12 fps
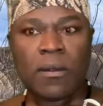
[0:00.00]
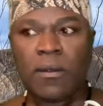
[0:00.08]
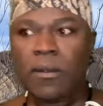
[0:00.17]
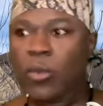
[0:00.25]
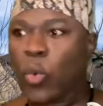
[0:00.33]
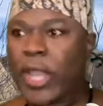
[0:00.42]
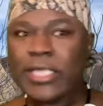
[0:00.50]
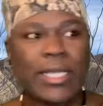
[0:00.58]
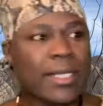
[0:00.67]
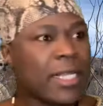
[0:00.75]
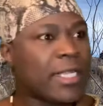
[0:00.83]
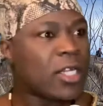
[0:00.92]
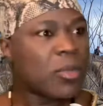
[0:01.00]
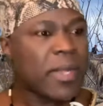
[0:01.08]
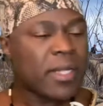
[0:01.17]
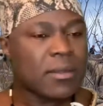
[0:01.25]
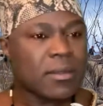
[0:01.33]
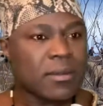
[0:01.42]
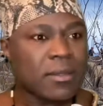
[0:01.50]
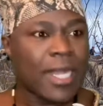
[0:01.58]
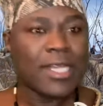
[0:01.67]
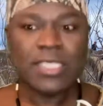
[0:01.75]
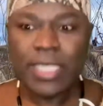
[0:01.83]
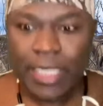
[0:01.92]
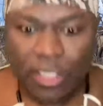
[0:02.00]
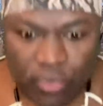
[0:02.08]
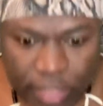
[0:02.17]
Waited a little bit, and he started drinking